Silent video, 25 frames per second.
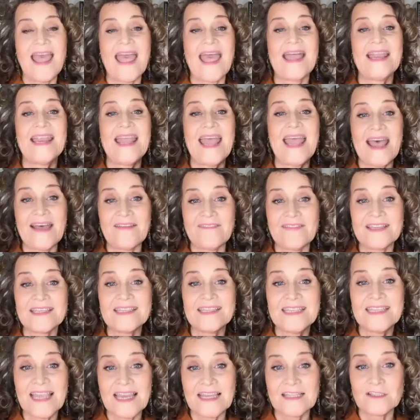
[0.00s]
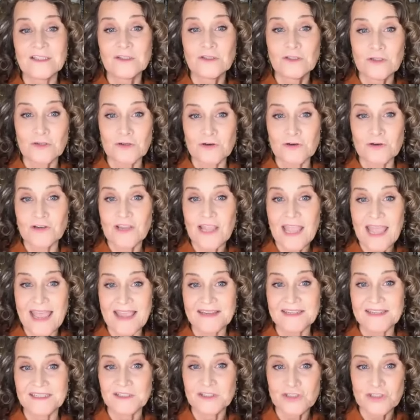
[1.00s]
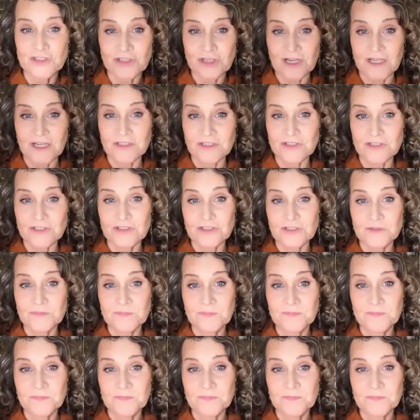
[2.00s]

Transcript: and haven't yet learned how to judge.